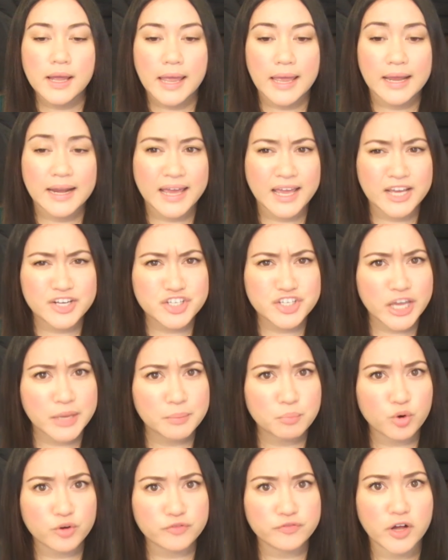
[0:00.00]
and I actually
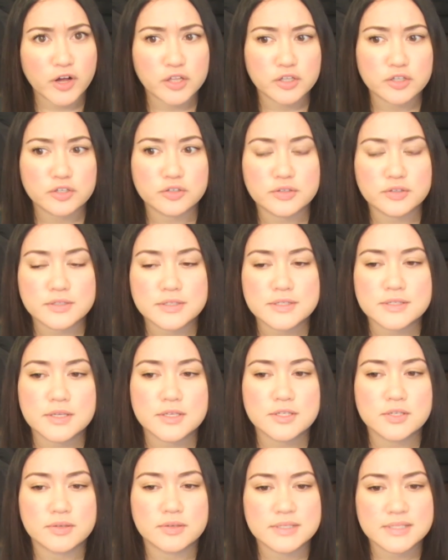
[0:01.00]
had more follicles.
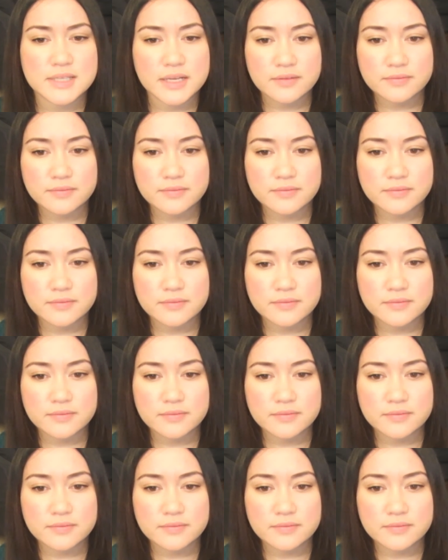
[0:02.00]
So instead